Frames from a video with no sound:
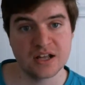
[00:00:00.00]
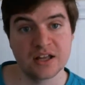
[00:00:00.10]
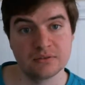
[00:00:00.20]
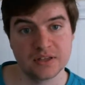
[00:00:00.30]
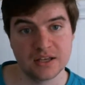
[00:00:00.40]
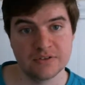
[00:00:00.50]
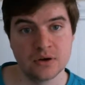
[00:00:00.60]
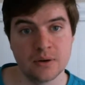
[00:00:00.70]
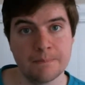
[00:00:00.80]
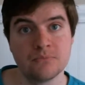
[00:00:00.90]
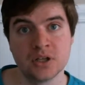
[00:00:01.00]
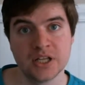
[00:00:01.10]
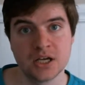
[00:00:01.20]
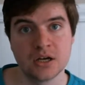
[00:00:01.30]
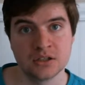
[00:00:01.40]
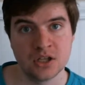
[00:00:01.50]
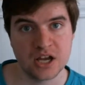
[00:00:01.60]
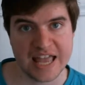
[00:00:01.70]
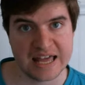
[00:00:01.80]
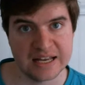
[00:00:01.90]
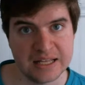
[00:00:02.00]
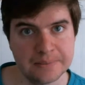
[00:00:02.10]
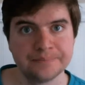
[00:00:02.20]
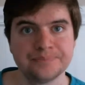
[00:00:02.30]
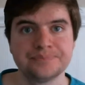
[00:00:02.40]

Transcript: I'll give you a really good look at it.